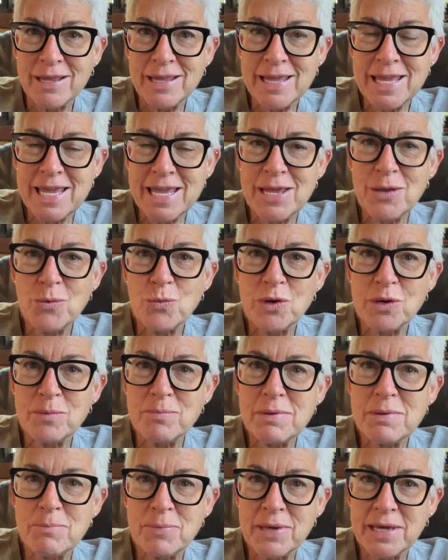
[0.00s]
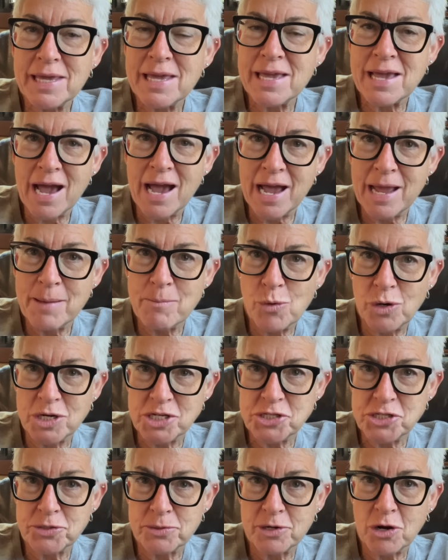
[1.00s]
He will be picking high
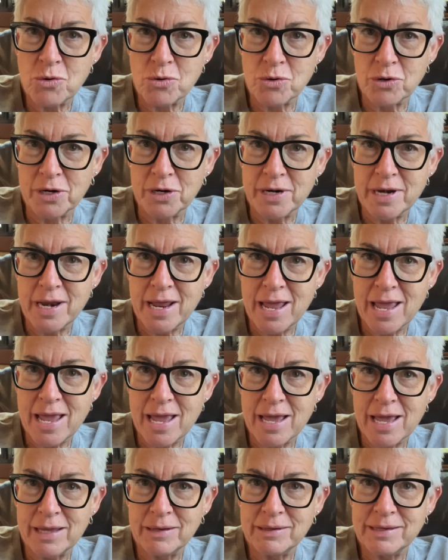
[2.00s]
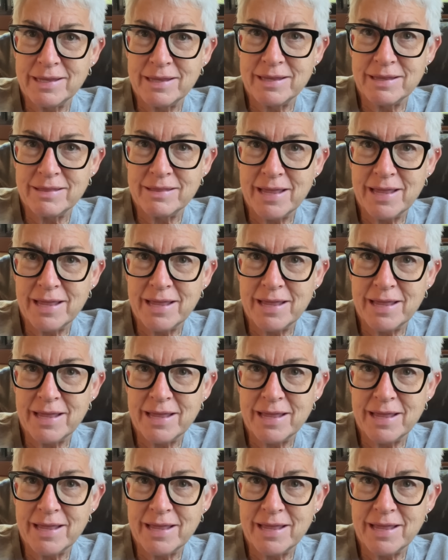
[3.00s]
moisture corn and